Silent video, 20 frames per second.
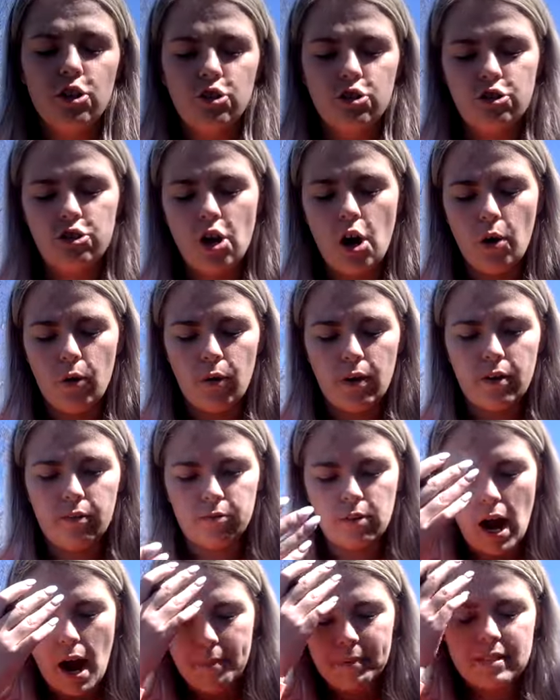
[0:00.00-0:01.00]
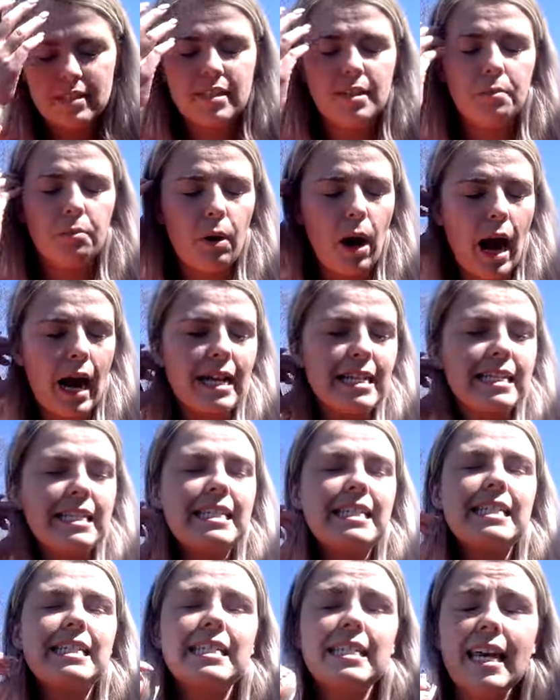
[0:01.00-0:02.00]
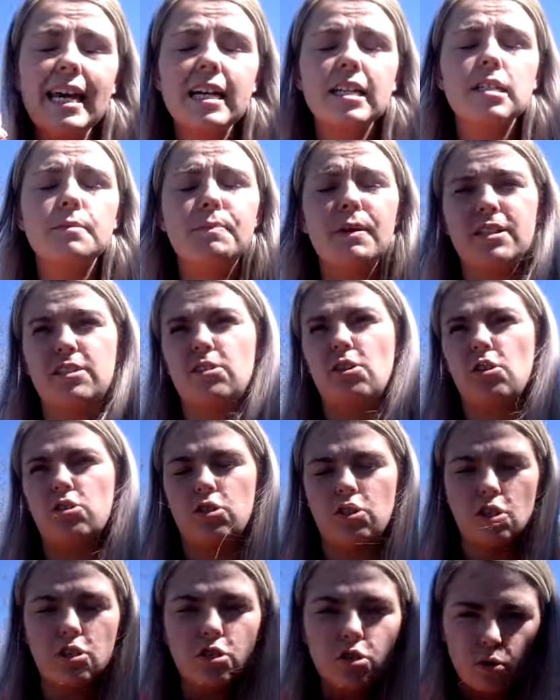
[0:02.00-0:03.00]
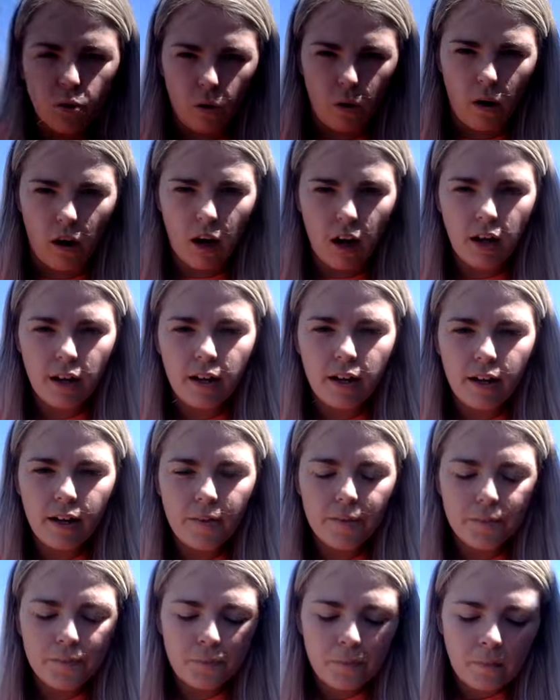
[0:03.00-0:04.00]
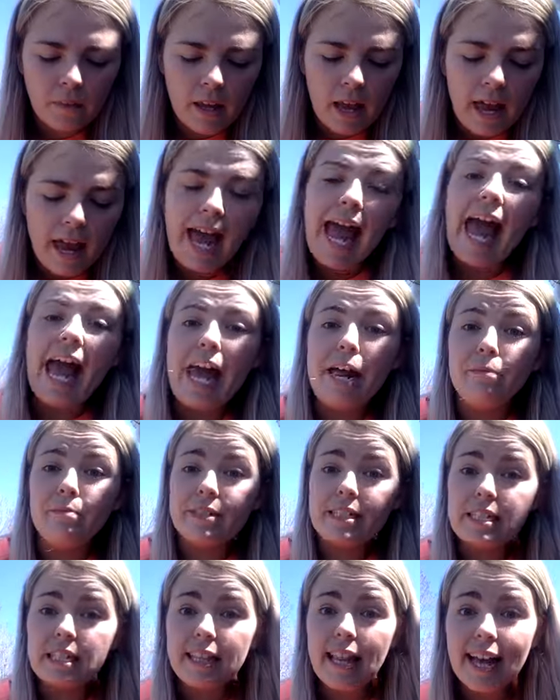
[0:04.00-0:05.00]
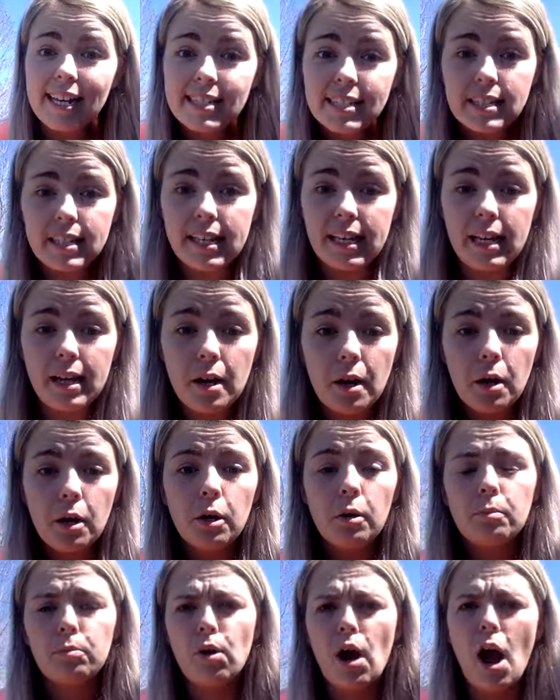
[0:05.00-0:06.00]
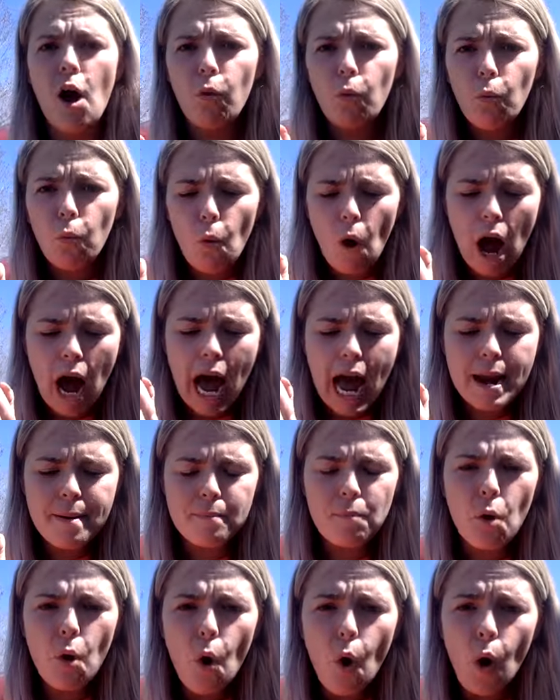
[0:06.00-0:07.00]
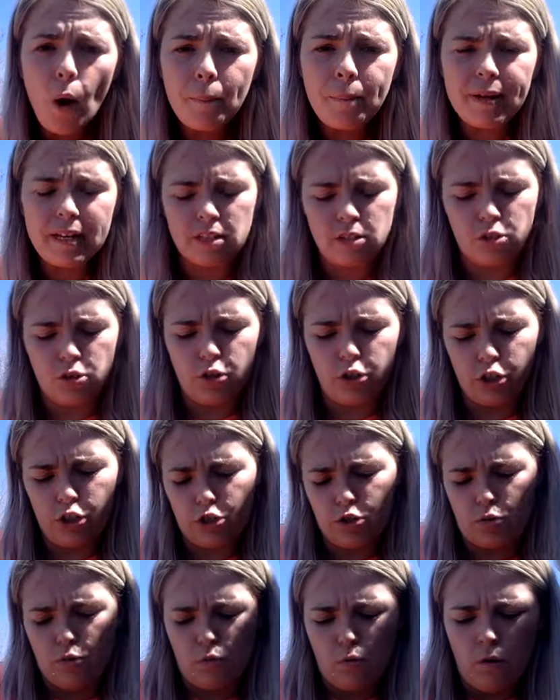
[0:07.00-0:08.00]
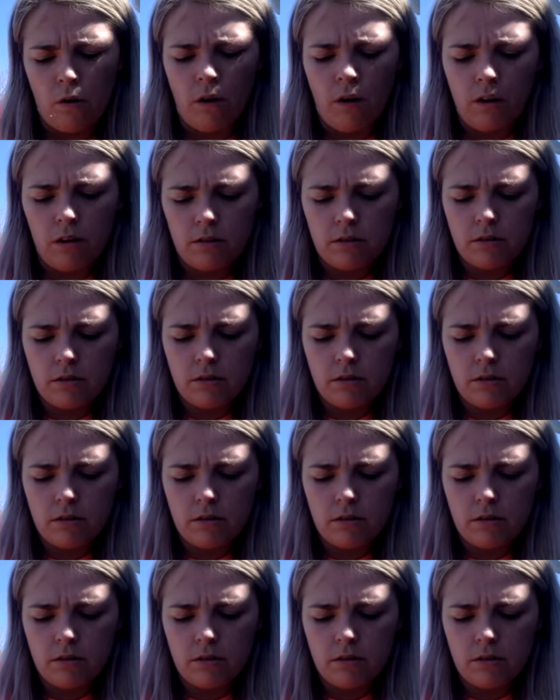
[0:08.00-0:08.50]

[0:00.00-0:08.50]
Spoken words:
So Robinson brought 6 pencils to school, and Miss Leslie brought 1 more pencil to school.